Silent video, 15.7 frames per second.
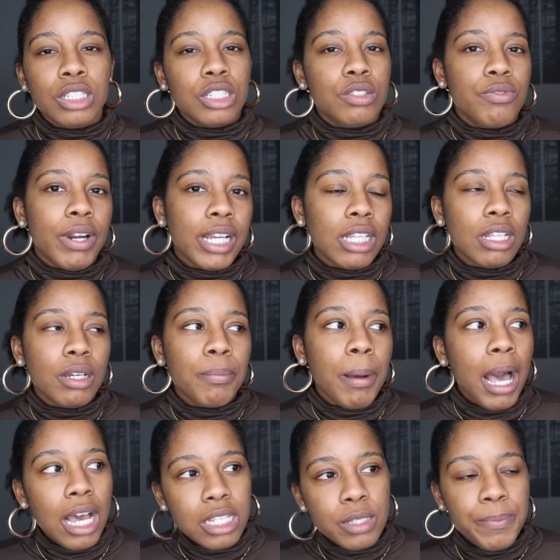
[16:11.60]
just regular
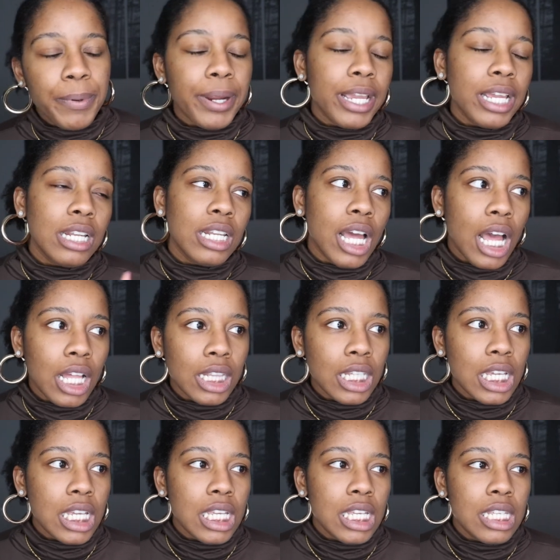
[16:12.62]
box braid
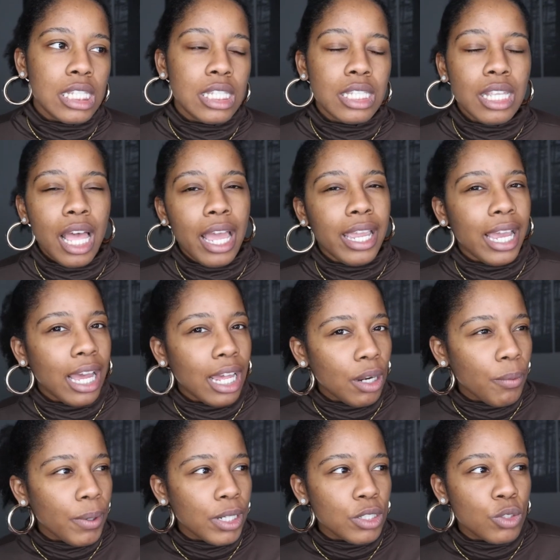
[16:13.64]
knotless i
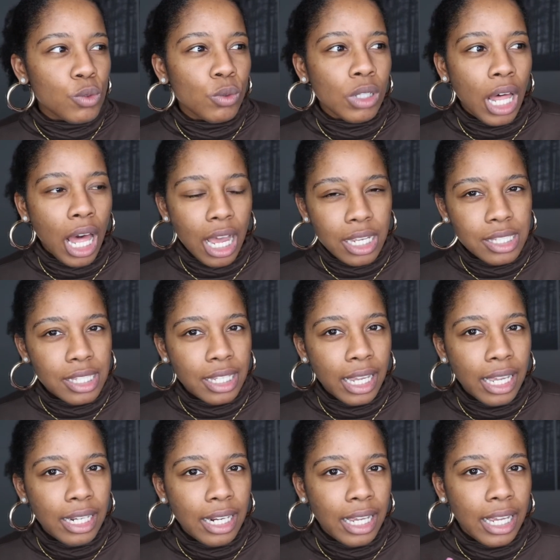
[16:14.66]
kind of want to do locks
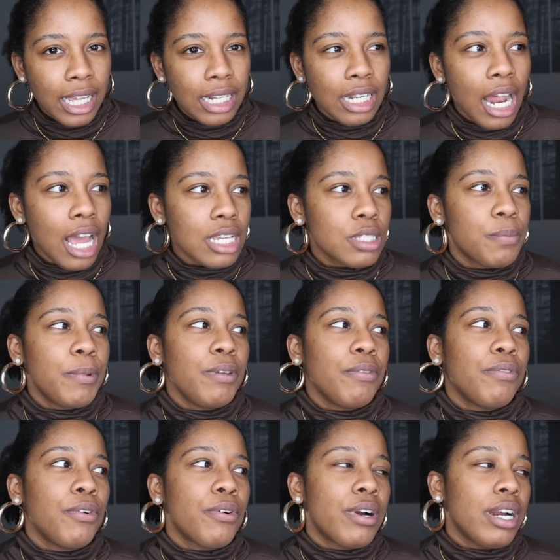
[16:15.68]
again i had locks
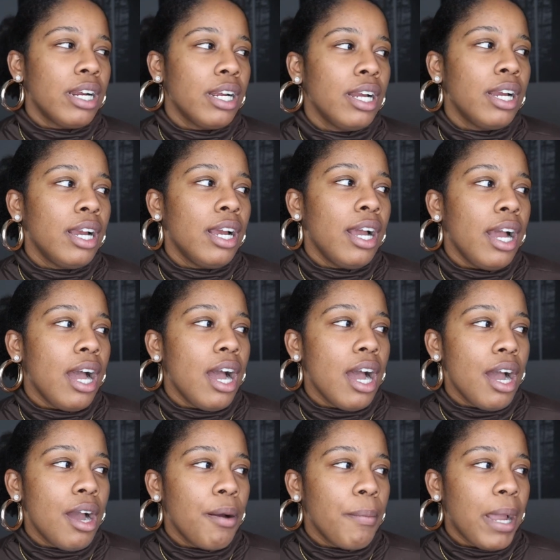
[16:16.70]
before
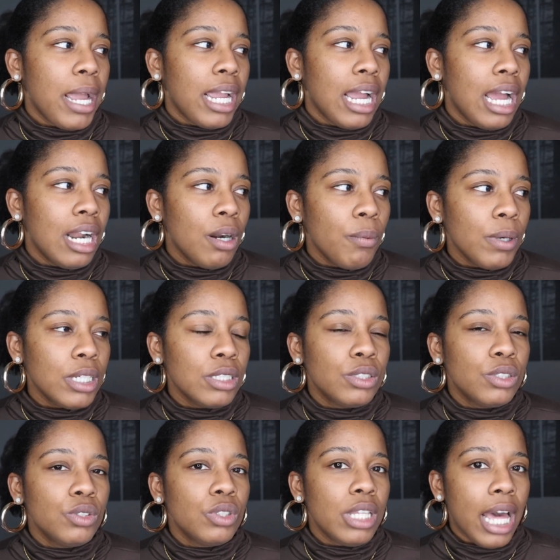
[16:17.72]
um i kind of want to
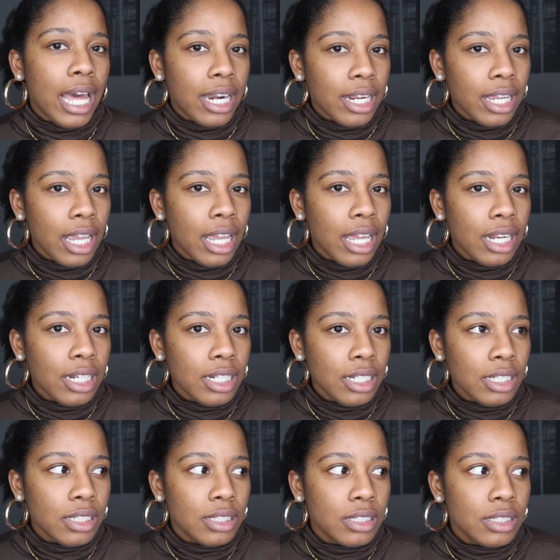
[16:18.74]
do that
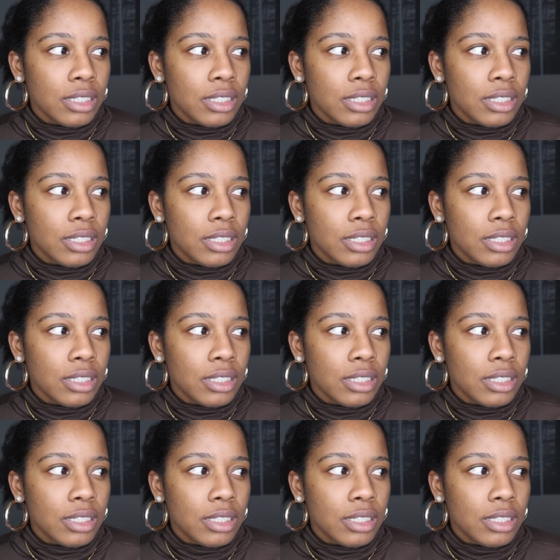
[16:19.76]
again